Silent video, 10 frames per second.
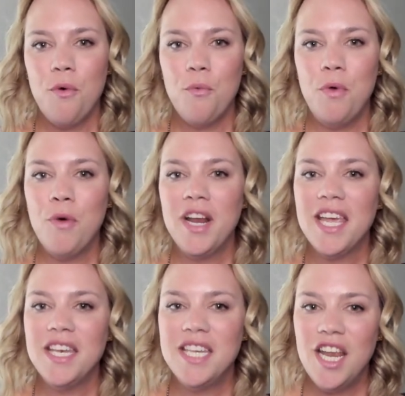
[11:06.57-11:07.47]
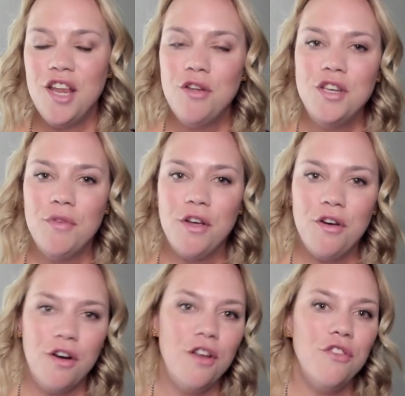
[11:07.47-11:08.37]
We want to continue to
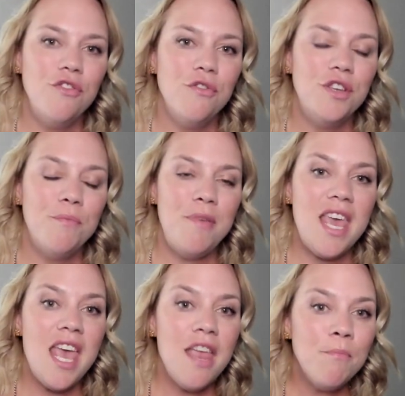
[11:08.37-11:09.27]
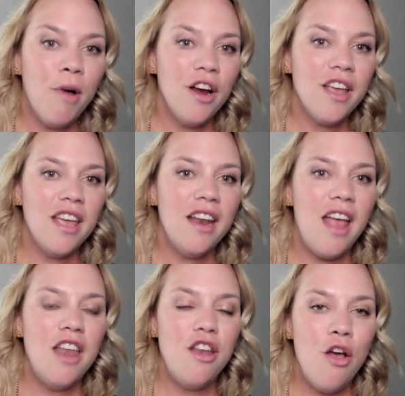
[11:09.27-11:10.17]
encourage you to be in market
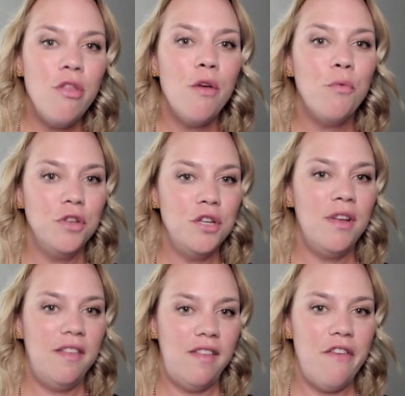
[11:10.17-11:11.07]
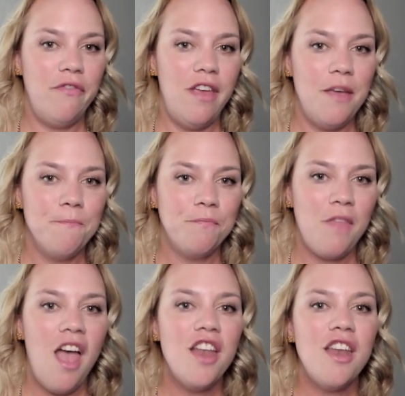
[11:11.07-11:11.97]
and know that we'll do it safely.
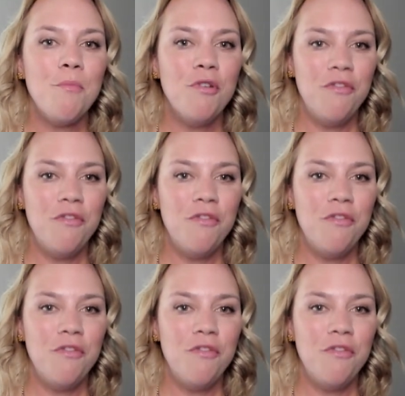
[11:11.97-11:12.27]
Number